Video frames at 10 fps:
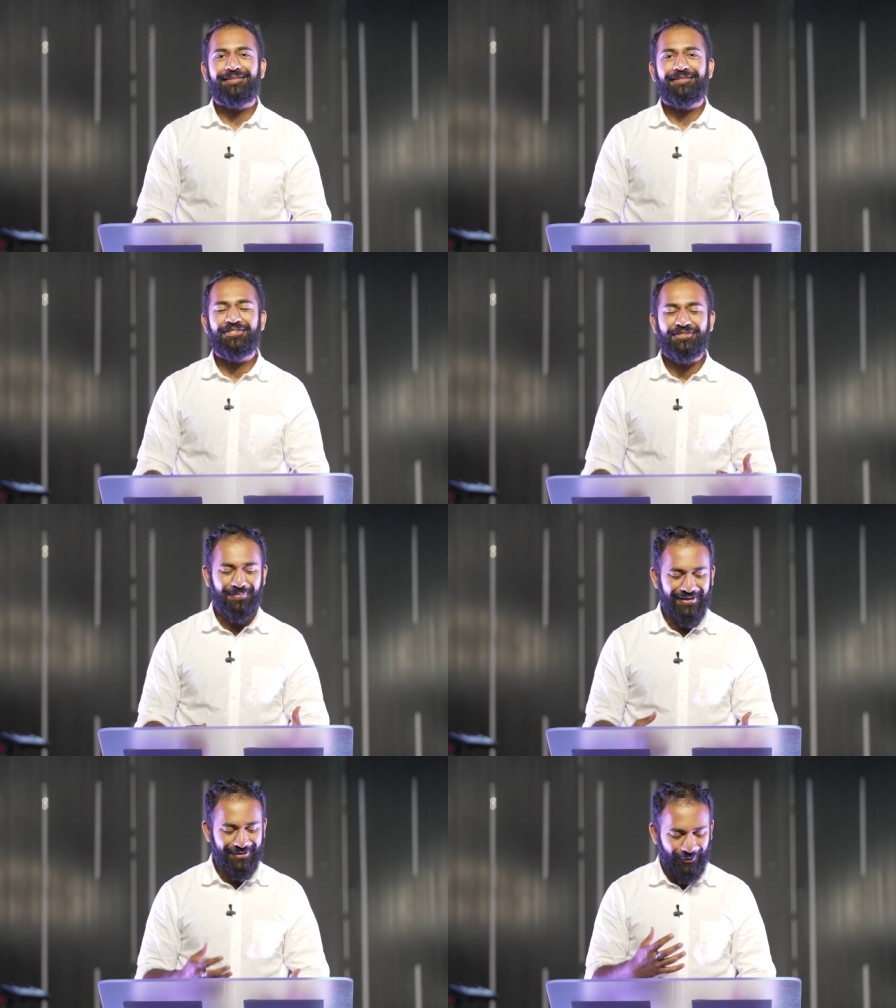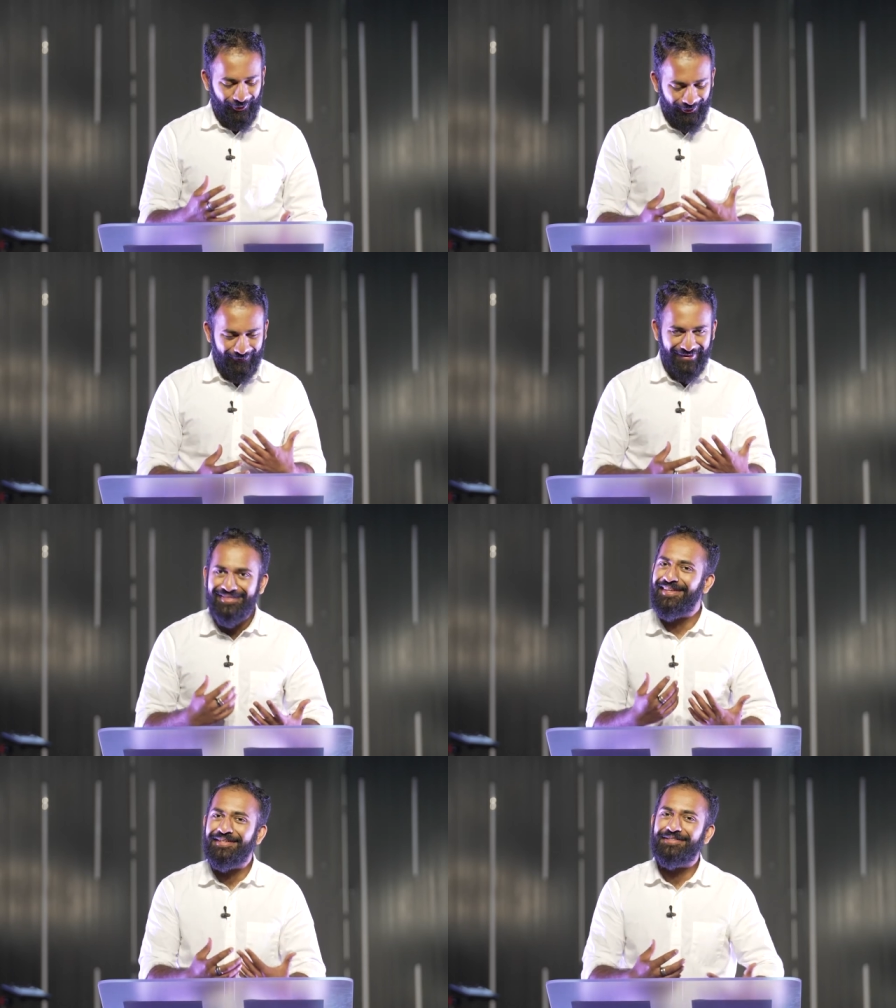Despite all of the
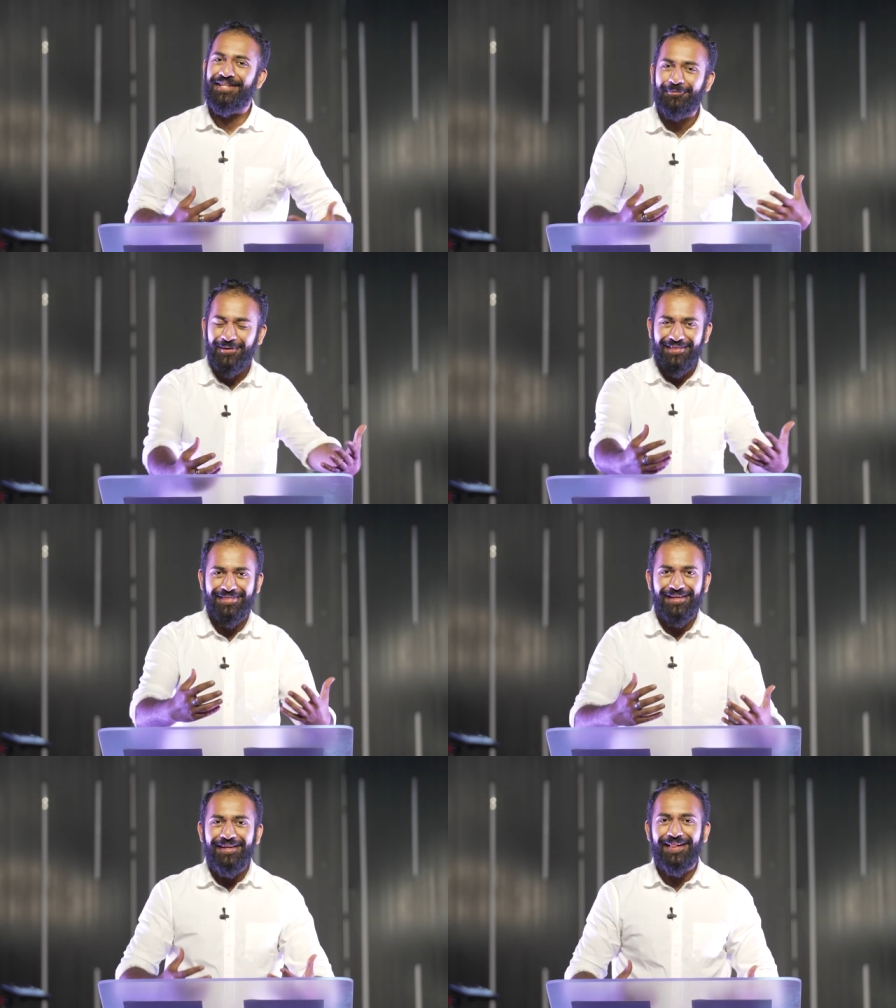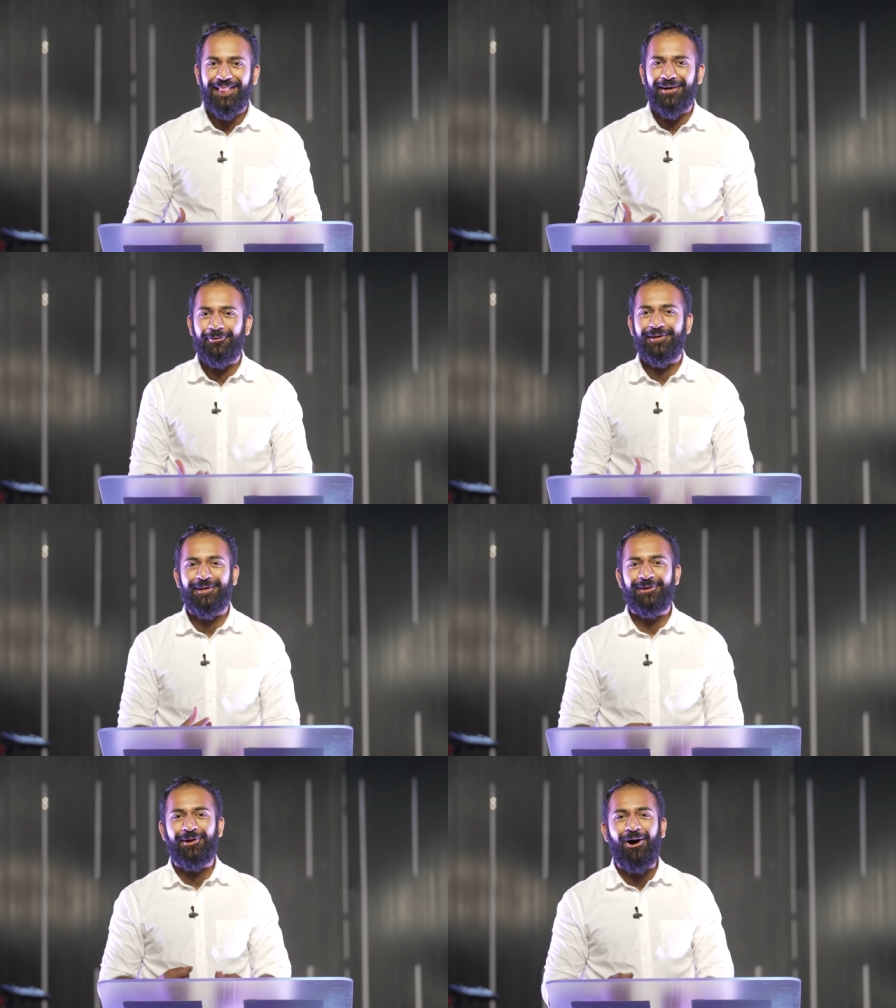things that we think that we
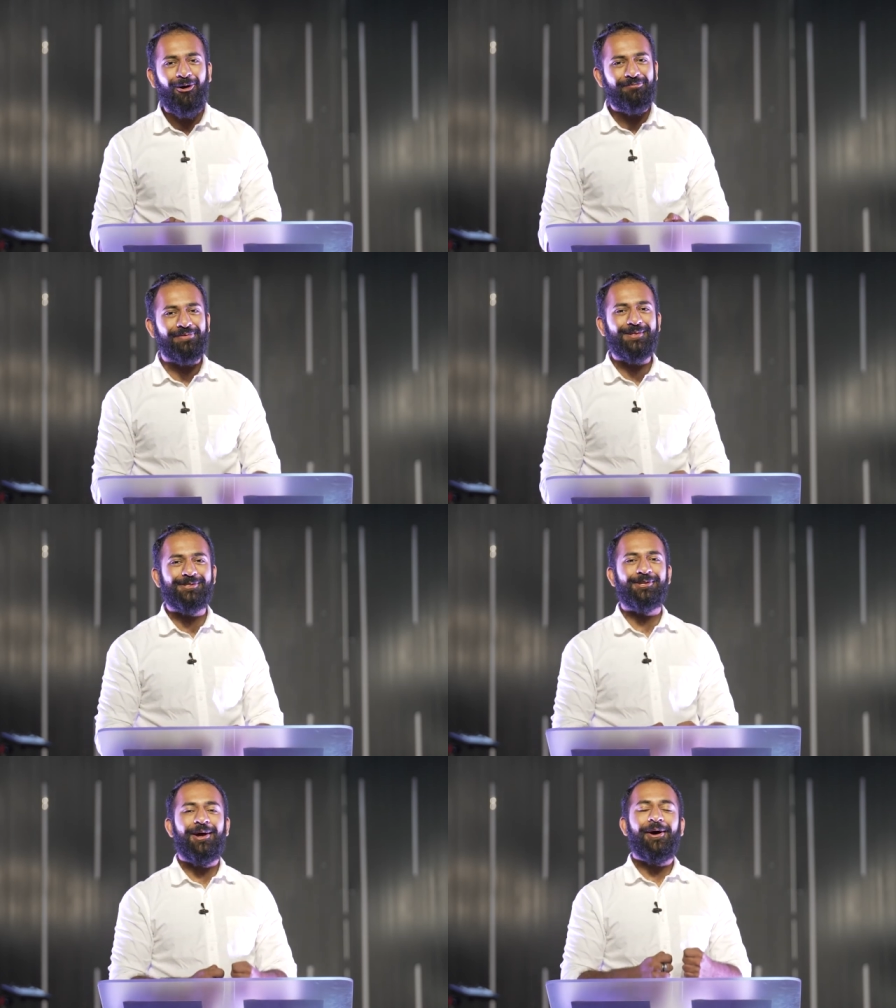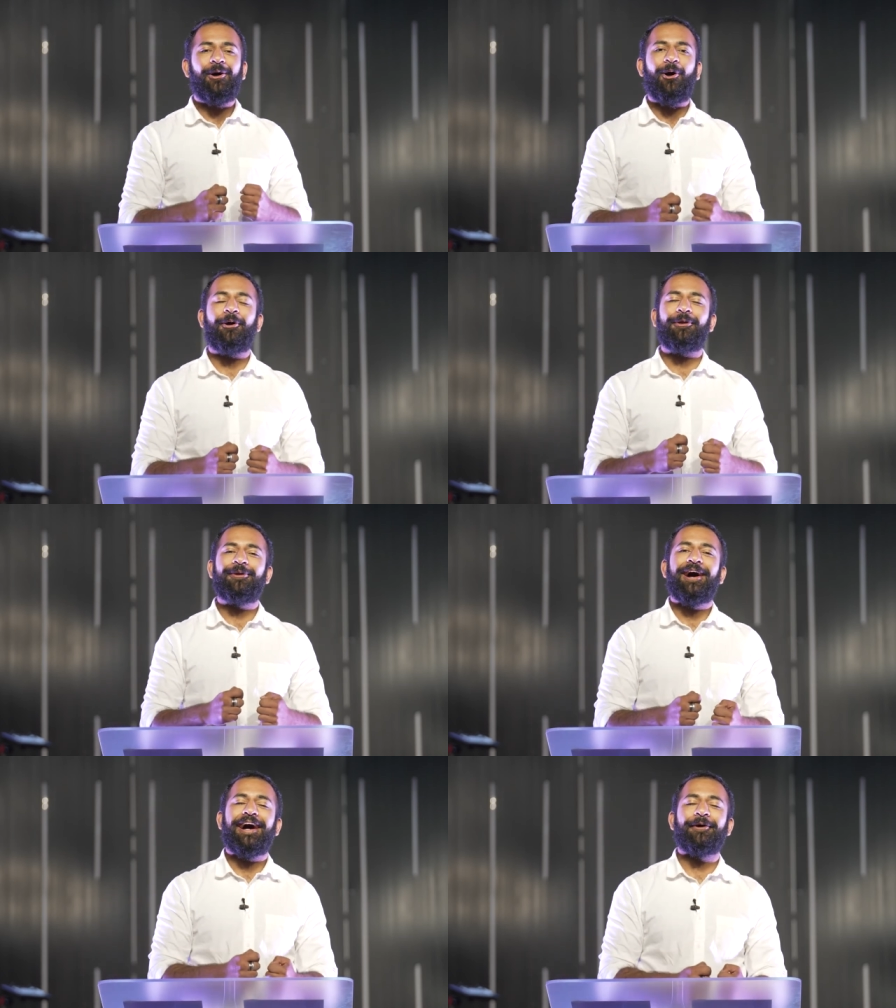can accomplish on
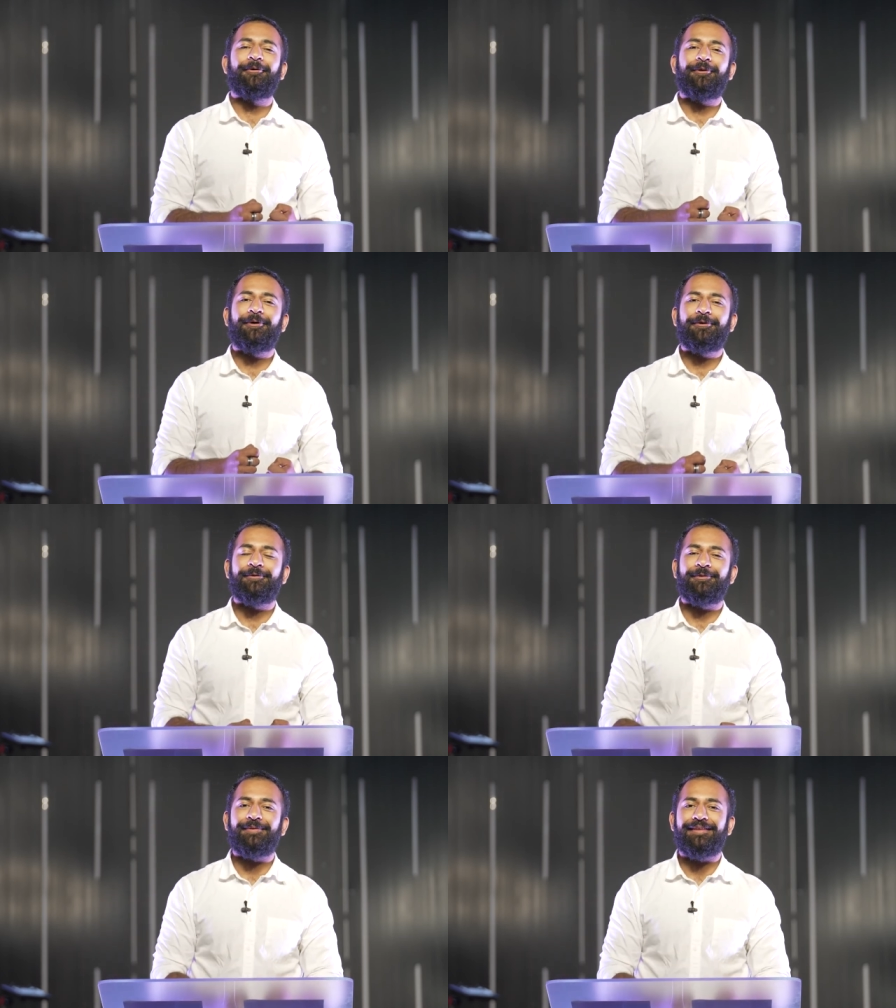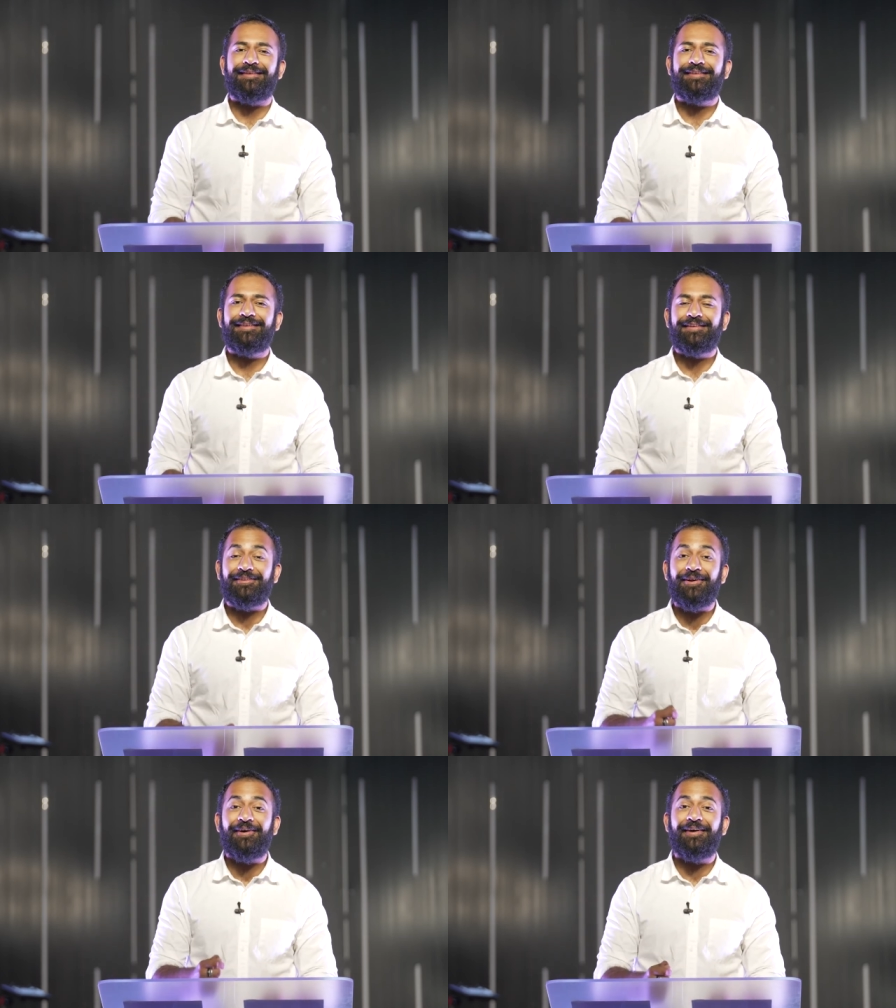our own,
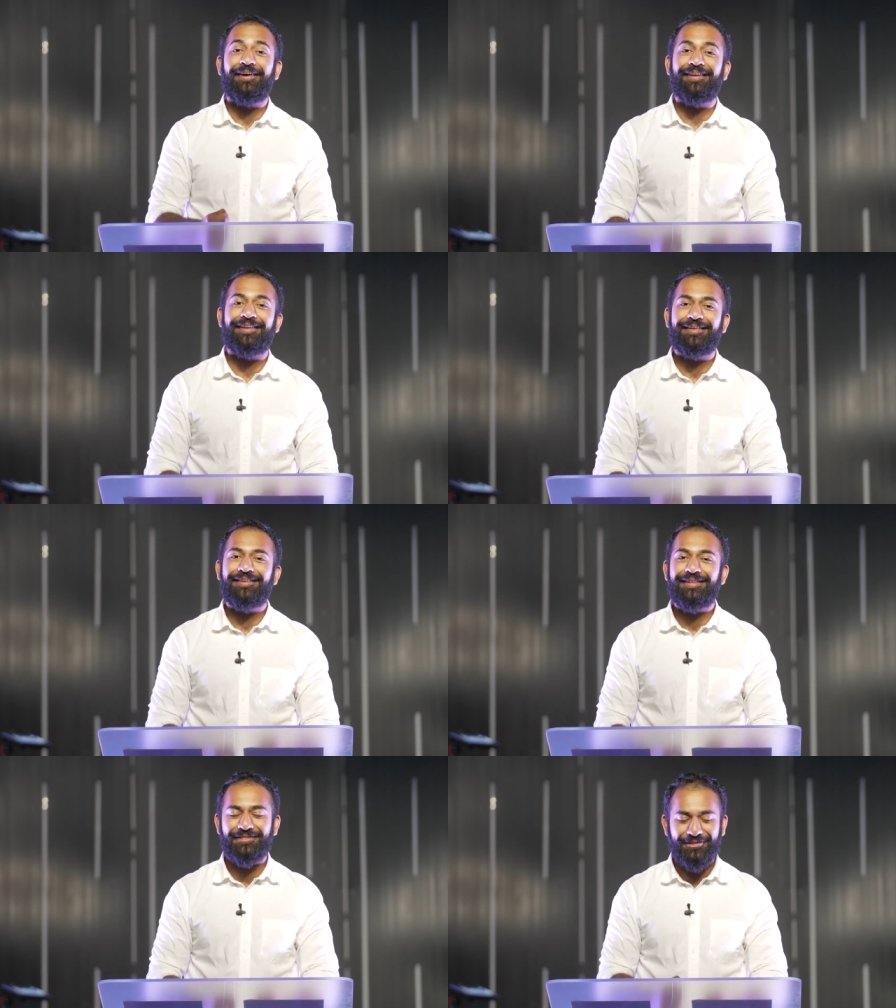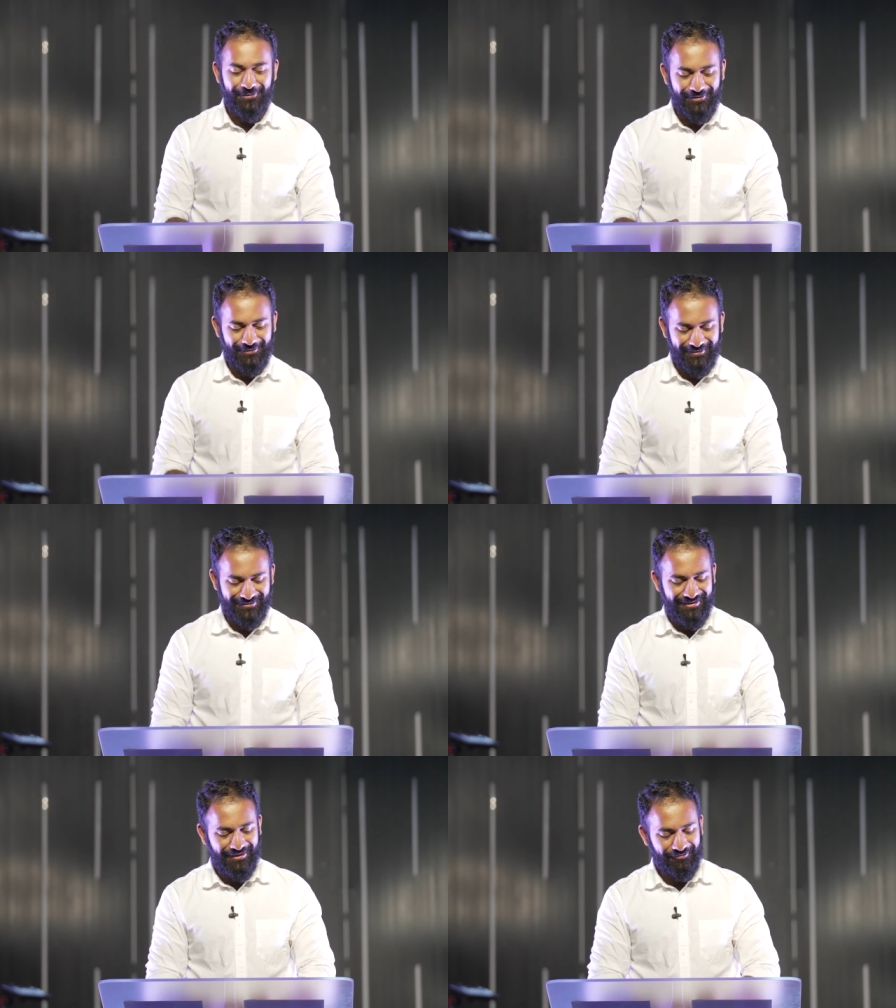God is the one who can
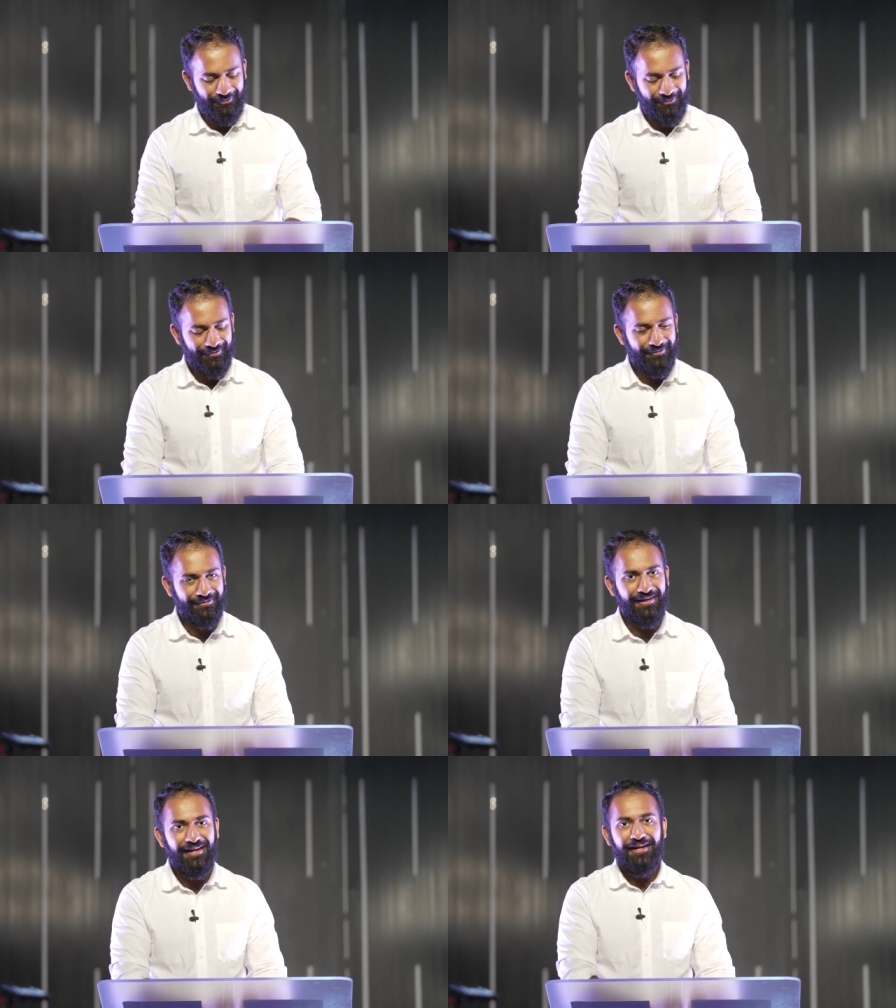save the world.